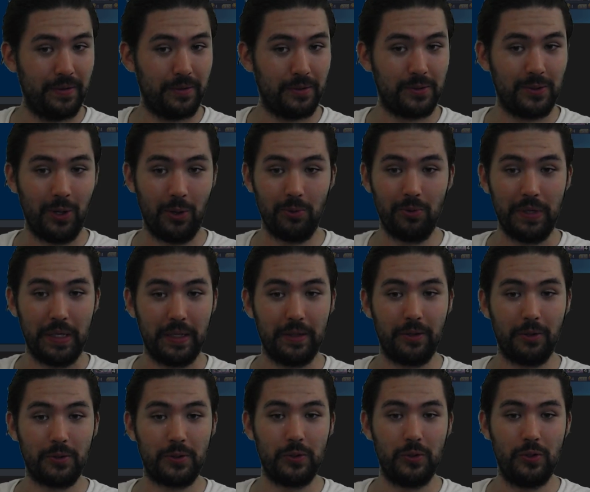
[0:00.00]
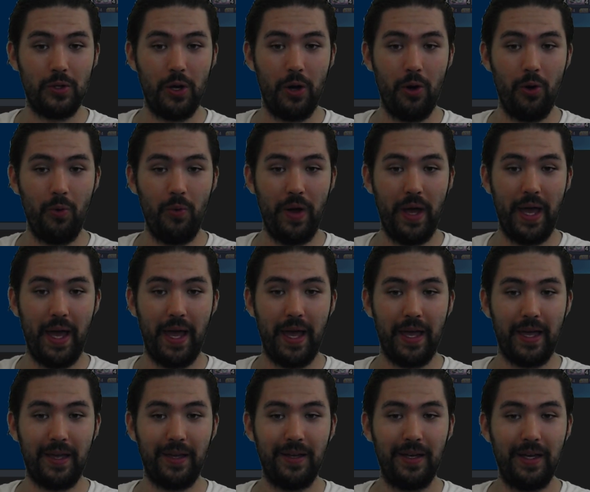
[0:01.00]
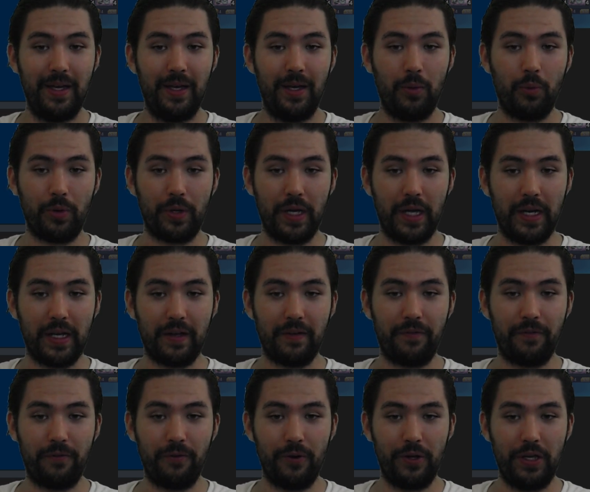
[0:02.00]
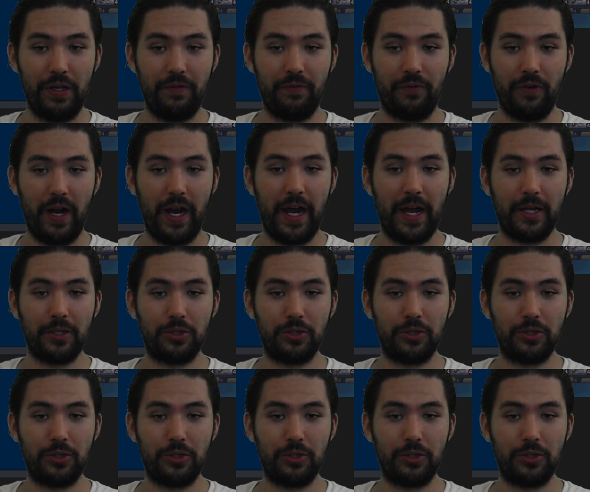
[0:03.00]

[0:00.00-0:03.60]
There's no way we're getting a free Vrash